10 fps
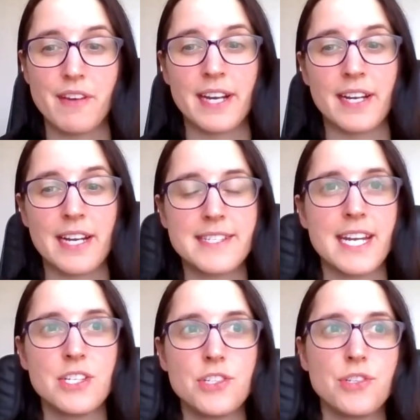And I
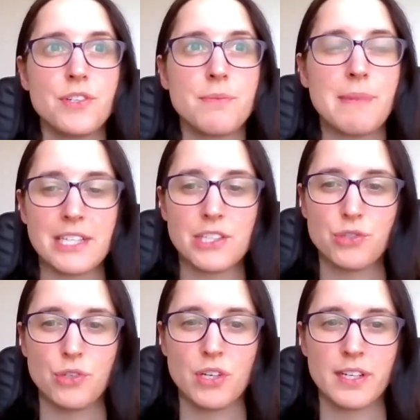tend to make
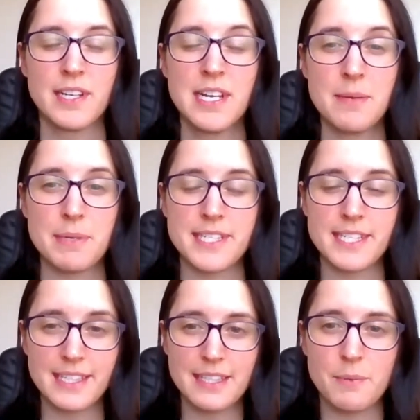sure,
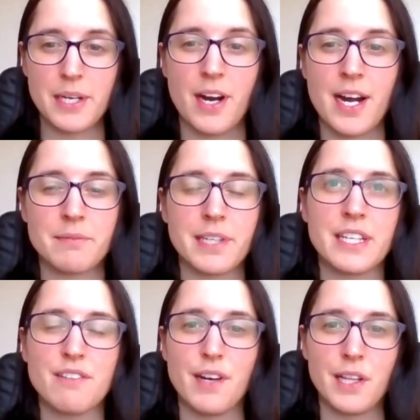particularly when I'm
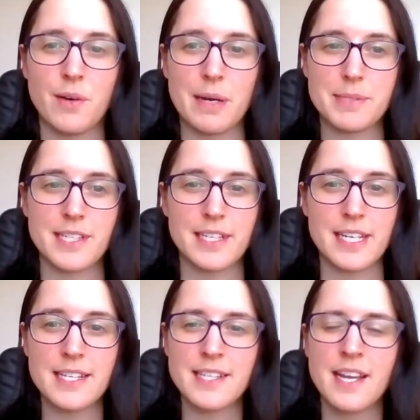running follow up
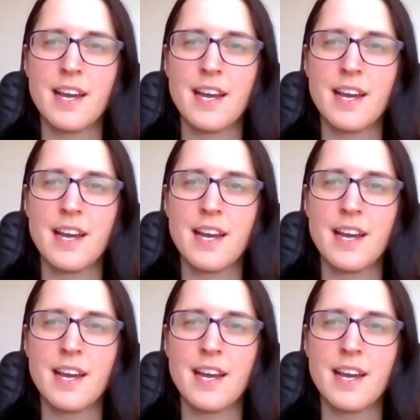studies,